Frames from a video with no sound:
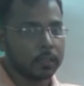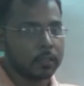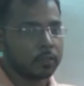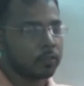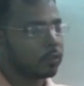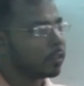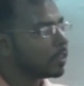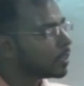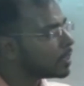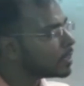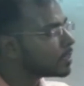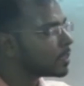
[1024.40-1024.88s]

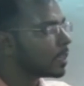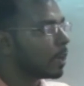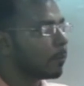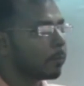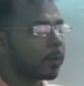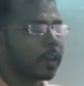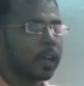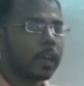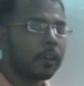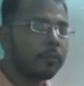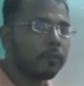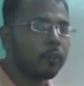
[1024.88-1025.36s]
trick is
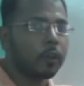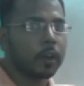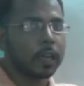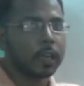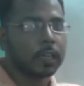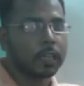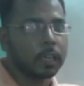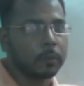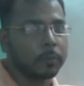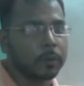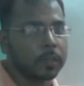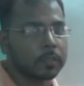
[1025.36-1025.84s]
applied for
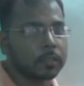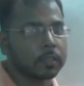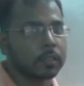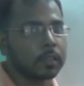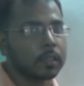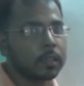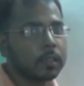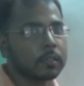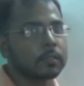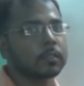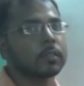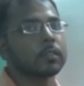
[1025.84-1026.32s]

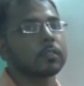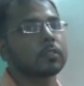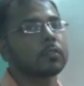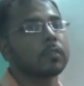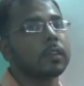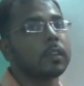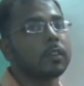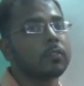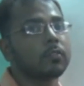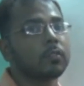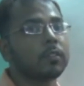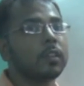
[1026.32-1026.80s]
80% cases.
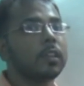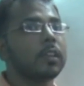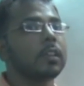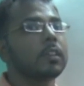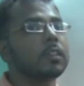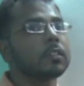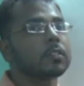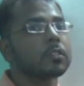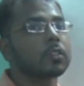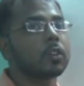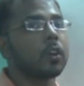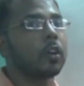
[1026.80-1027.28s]
When trick
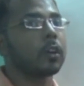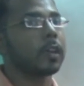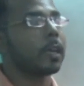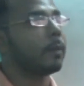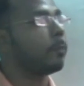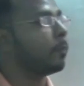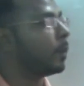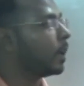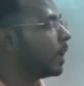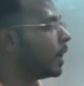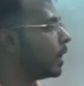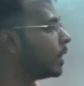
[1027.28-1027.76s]
is not
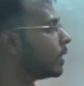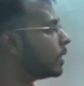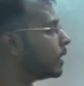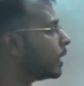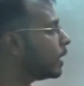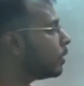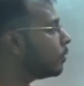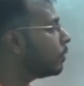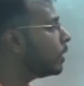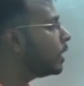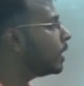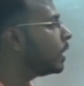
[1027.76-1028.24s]
applied,
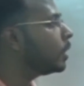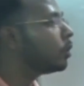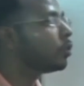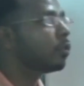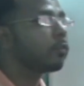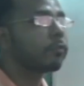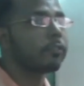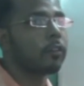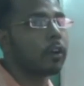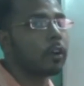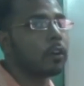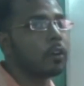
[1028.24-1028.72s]
then we need
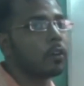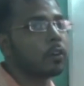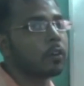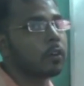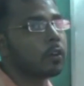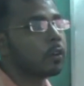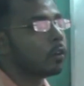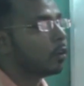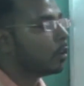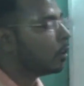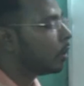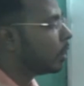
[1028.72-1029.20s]
to
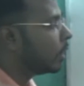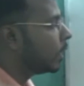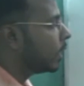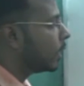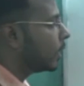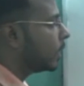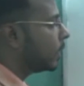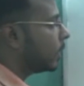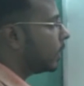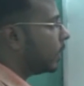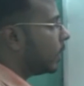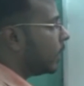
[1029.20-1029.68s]
follow
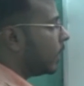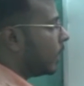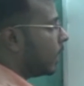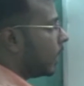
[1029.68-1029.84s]
the